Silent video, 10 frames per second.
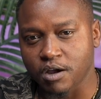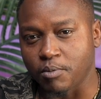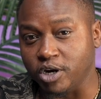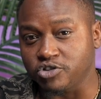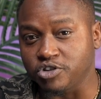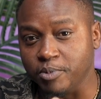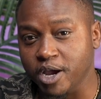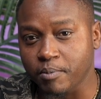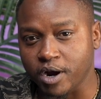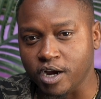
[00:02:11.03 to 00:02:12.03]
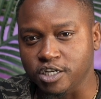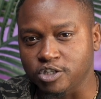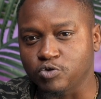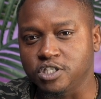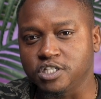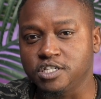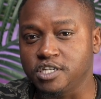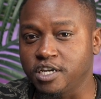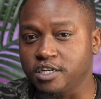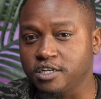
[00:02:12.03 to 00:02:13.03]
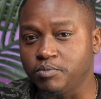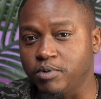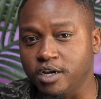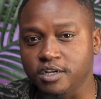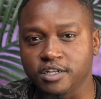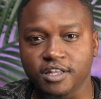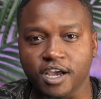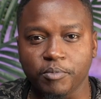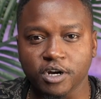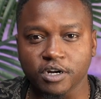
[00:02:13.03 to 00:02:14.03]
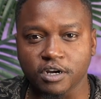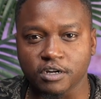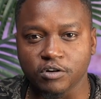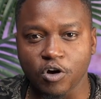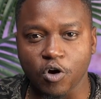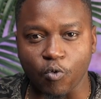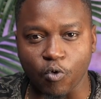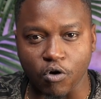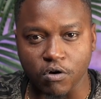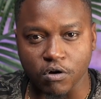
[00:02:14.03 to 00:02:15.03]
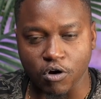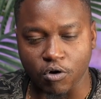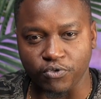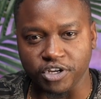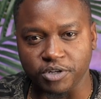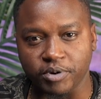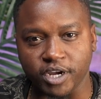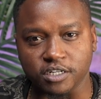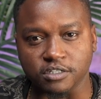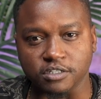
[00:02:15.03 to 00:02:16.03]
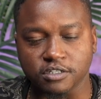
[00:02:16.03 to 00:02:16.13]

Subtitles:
But remember, it was instigated by the American War of Independence.